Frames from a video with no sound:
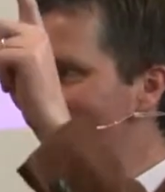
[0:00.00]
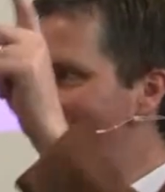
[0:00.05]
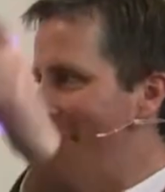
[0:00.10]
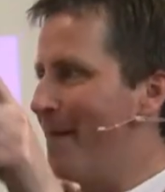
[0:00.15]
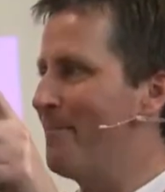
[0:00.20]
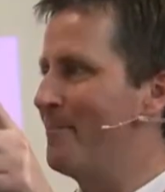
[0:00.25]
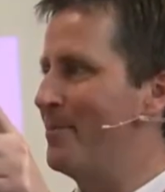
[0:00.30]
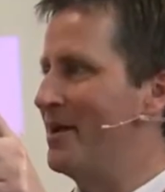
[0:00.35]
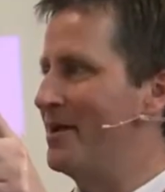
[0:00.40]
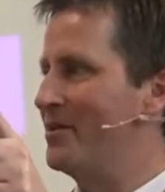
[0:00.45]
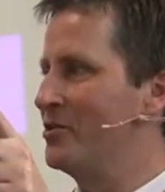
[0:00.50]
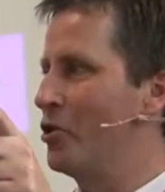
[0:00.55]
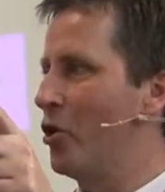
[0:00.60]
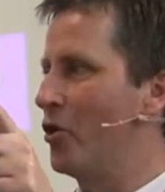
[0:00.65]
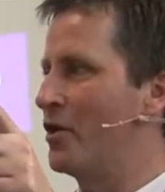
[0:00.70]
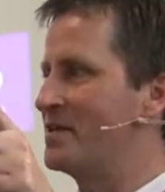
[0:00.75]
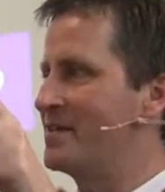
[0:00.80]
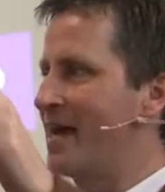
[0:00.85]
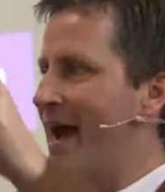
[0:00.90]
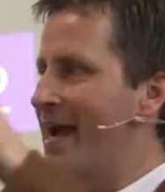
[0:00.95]
happened,
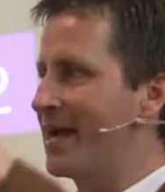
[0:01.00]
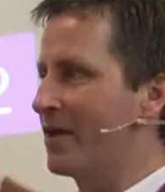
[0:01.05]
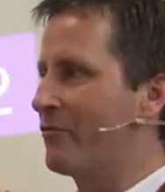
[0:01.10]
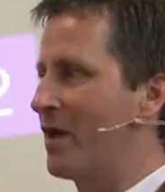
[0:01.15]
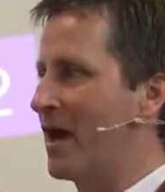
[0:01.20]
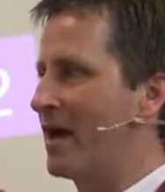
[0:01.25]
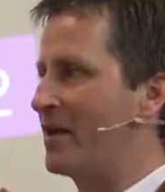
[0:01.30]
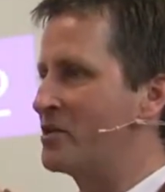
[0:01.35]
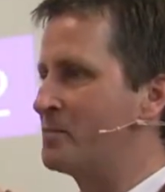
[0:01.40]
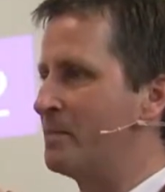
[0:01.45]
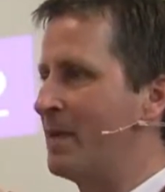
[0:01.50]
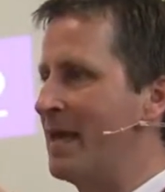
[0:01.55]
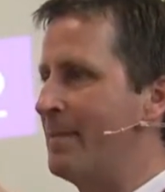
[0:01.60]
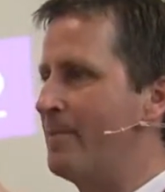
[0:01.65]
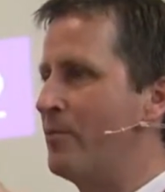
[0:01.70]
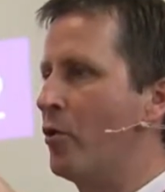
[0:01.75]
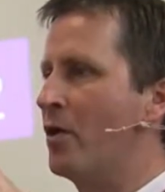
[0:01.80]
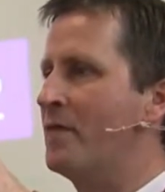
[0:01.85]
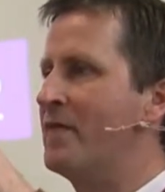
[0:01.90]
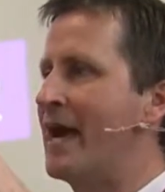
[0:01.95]
God is angry at his
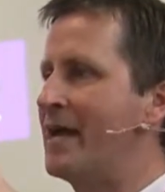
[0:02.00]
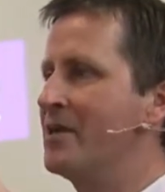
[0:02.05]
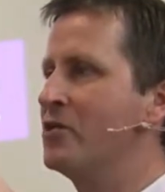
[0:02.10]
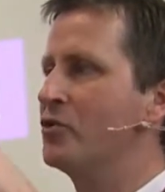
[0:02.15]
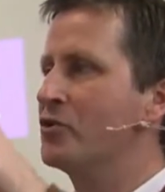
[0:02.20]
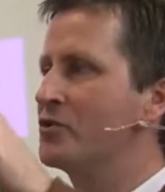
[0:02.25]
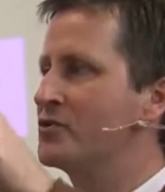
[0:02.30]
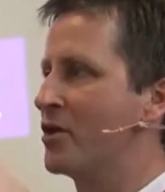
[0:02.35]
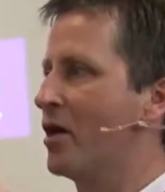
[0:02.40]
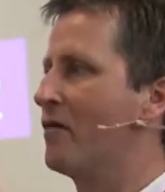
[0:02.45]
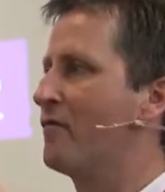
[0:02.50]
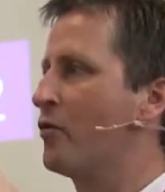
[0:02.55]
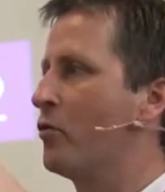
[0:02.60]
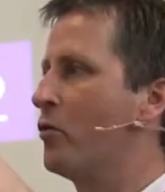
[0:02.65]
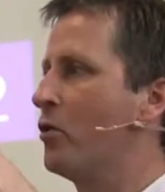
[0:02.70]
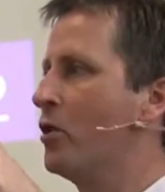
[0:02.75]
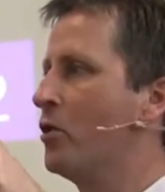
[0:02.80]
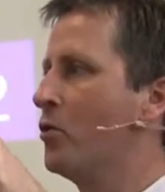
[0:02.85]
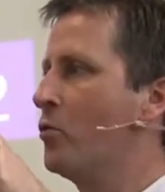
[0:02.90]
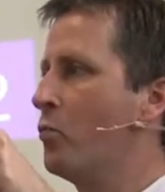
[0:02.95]
people, and then you
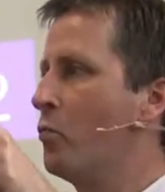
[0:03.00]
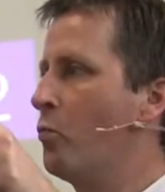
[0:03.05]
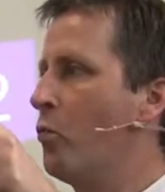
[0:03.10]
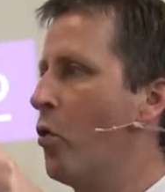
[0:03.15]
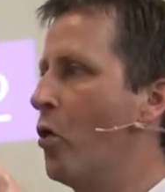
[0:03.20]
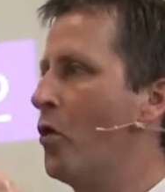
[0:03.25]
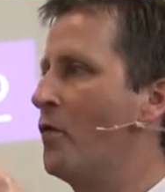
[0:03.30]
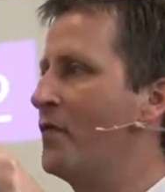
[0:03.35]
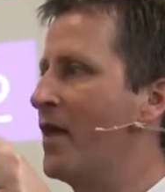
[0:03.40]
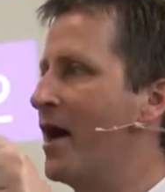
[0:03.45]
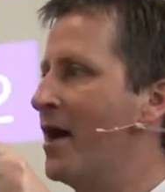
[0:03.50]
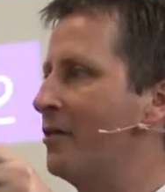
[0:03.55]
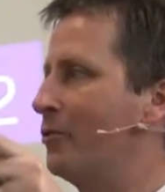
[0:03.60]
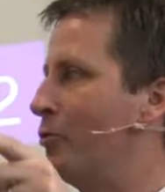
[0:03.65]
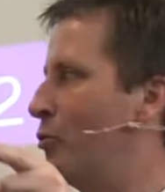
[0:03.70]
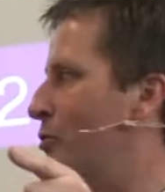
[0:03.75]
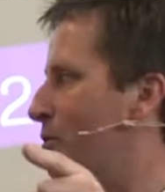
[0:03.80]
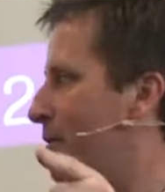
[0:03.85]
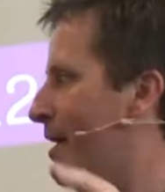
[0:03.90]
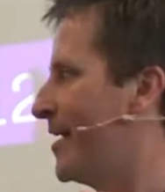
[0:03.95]
discover what that
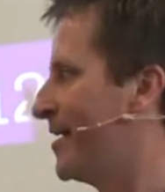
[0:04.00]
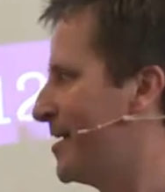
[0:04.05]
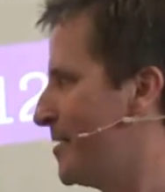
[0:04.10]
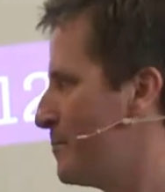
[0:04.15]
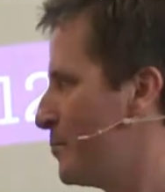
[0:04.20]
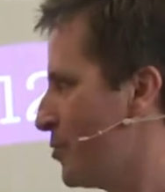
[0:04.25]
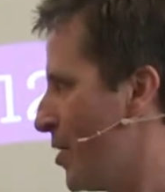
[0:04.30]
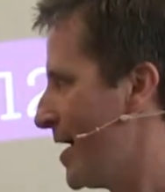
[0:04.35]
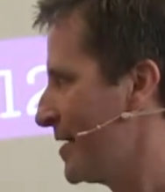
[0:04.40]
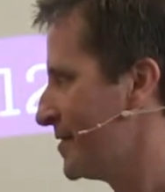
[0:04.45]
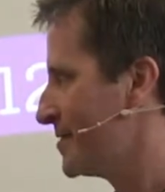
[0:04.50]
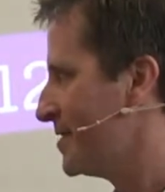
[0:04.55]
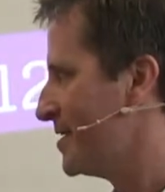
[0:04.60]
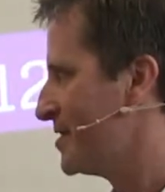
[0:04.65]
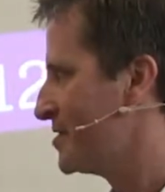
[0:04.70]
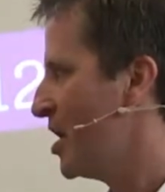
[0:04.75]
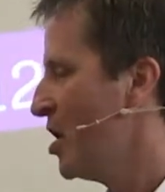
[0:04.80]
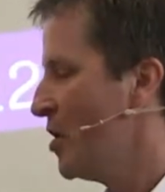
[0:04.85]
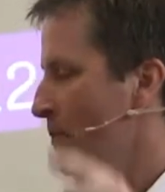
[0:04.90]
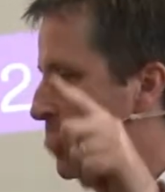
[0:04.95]
looked like in
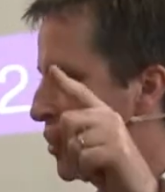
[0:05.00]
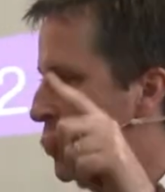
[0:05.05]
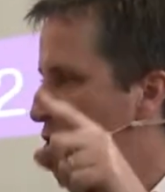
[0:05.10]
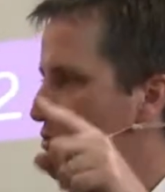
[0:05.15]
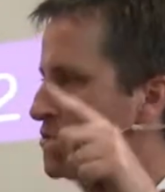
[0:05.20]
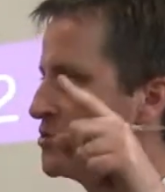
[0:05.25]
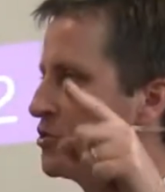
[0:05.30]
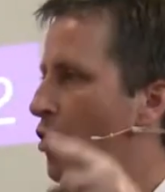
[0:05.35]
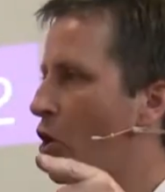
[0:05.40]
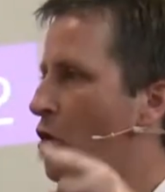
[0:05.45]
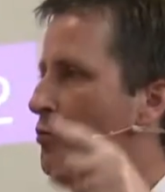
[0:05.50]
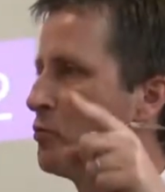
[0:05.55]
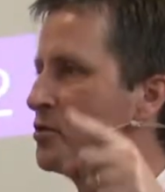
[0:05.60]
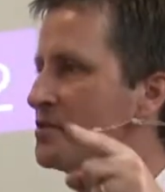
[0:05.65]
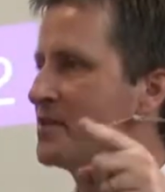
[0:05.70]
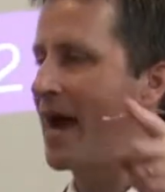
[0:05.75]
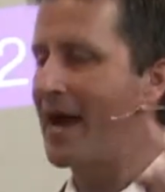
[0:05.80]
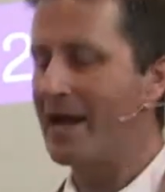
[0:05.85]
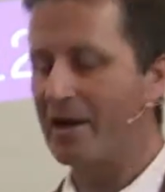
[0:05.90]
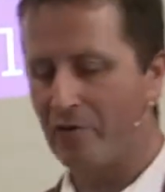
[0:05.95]
practice. Because God
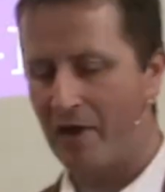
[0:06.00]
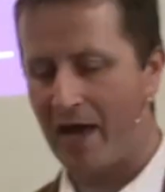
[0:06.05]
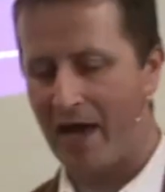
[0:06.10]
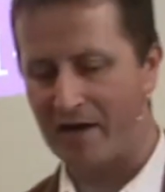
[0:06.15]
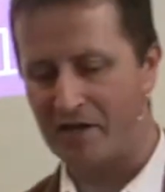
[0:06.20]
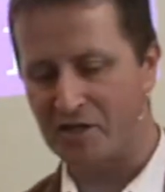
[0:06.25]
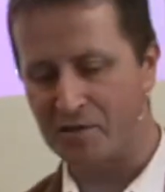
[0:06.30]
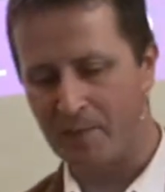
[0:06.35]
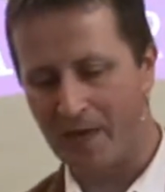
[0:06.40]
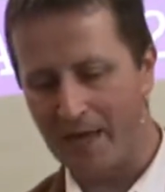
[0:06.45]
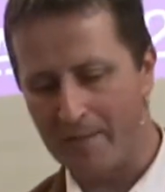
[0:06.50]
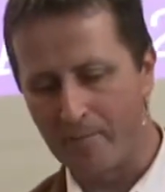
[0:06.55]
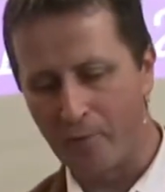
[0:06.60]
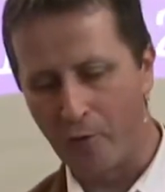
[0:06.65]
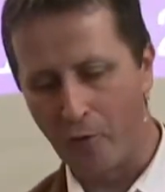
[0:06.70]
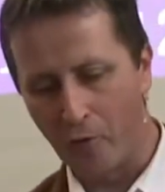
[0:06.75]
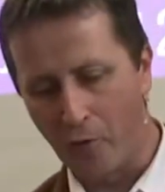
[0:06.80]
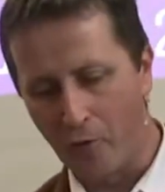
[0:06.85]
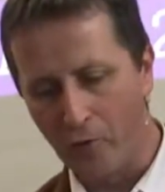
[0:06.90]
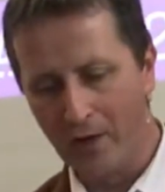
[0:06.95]
was angry at his
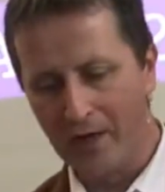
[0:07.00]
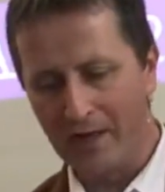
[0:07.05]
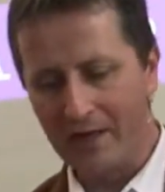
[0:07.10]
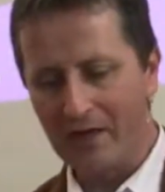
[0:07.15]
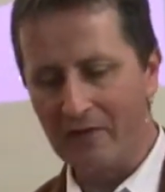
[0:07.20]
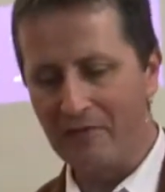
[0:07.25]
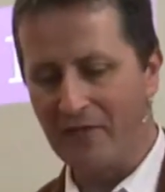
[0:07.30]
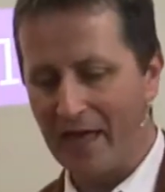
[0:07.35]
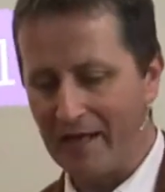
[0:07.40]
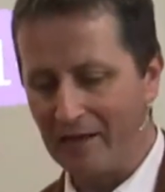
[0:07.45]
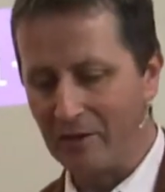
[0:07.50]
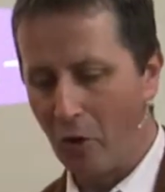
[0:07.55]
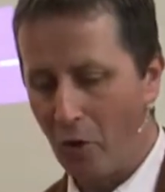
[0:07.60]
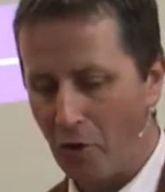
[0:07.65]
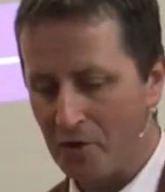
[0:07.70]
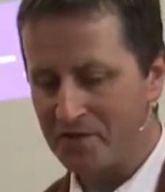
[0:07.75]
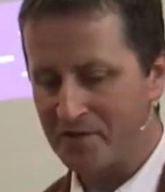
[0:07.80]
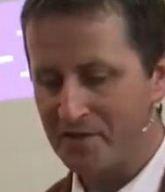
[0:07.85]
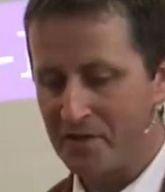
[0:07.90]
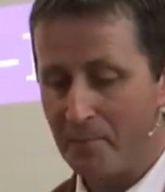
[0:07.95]
people, they
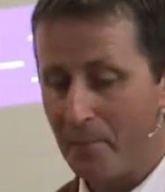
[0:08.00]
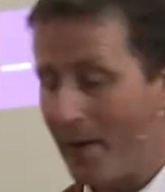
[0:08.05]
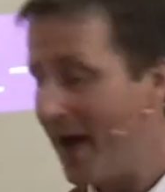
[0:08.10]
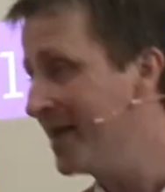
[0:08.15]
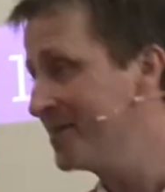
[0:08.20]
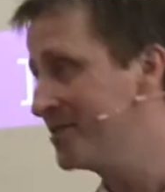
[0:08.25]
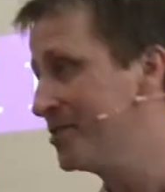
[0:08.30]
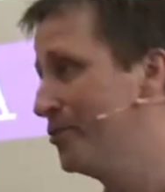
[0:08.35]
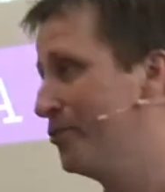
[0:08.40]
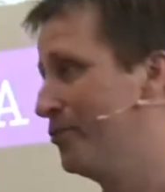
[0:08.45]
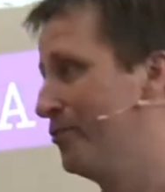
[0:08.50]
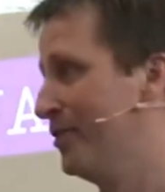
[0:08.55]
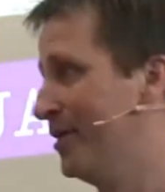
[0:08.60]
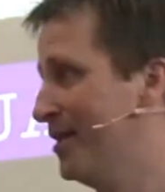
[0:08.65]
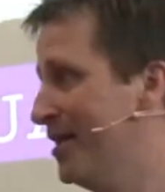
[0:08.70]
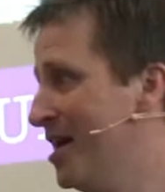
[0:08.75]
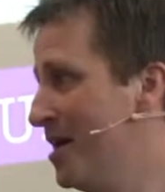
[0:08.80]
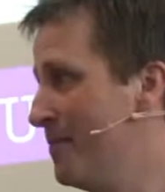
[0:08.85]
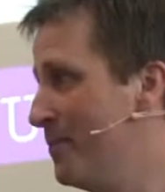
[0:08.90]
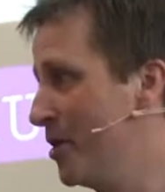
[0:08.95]
lost the battle.
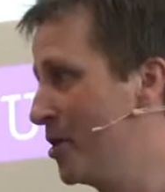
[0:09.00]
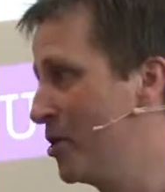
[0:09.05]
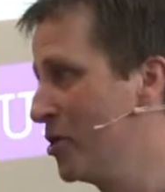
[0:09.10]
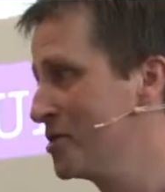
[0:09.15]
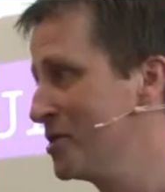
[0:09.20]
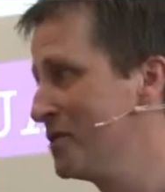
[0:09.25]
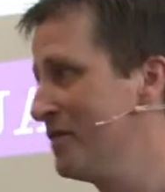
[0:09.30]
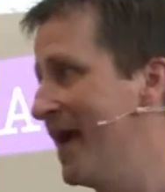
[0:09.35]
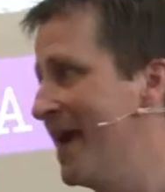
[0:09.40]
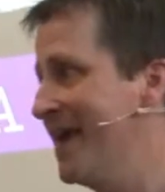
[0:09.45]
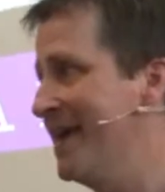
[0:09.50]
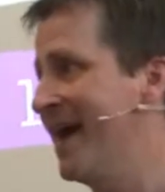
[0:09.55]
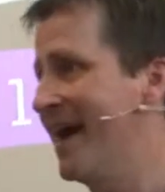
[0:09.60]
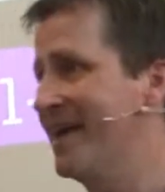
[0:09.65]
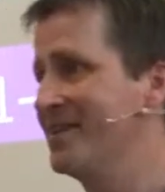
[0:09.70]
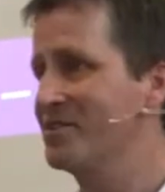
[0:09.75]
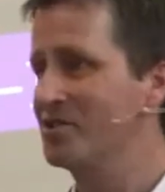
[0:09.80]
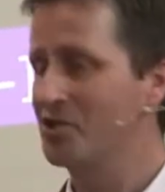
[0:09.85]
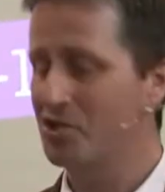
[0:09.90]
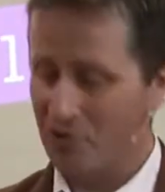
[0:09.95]
Because of
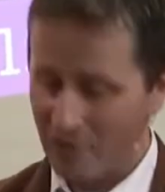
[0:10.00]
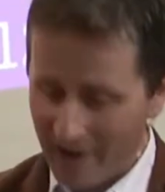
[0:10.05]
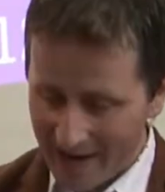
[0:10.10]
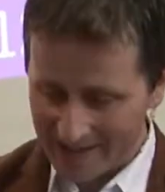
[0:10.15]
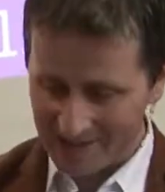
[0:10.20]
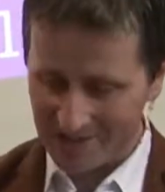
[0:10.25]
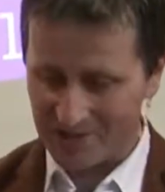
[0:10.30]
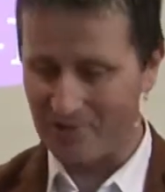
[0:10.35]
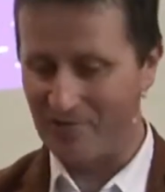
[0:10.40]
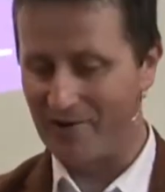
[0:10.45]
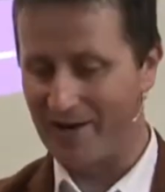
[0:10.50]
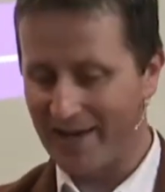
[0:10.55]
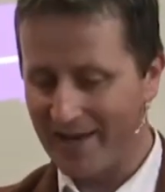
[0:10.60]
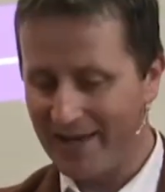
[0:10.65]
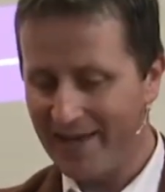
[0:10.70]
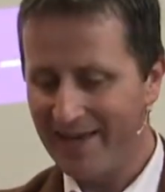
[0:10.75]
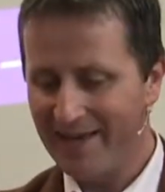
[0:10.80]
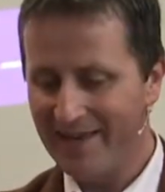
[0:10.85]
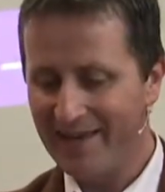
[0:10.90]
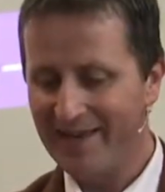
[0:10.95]
Achan's
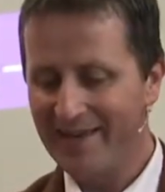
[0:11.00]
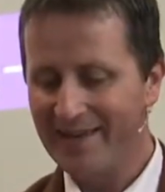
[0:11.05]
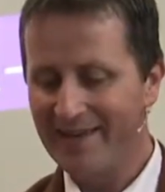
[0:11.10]
treachery,